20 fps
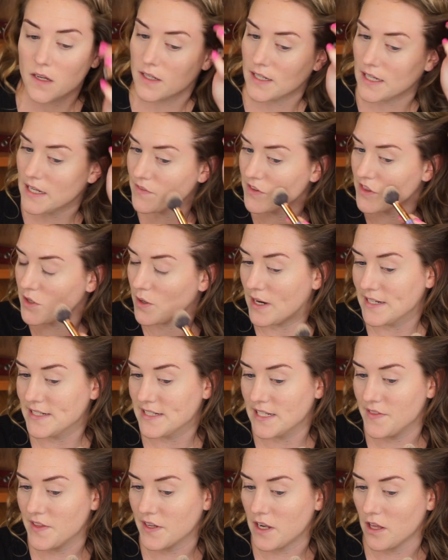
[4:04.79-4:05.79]
even though I
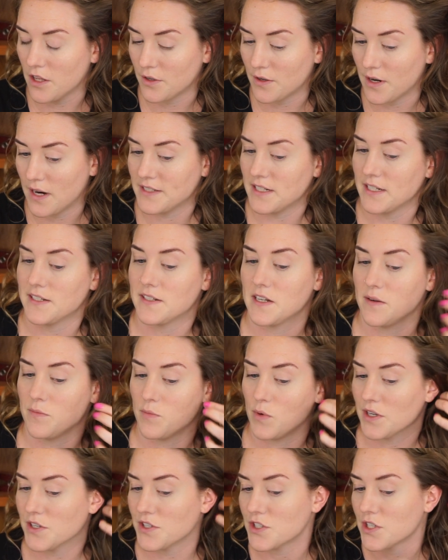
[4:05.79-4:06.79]
did the color correcting tinted
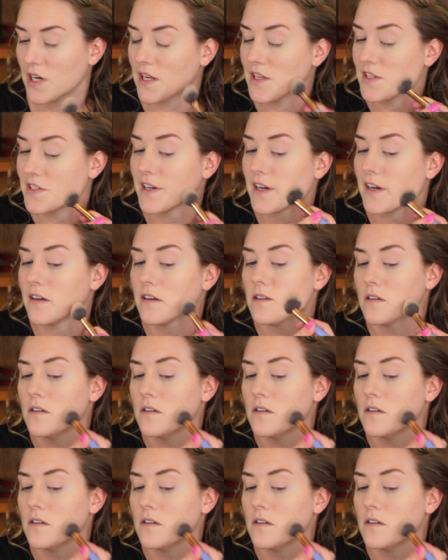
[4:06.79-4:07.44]
moisturizer,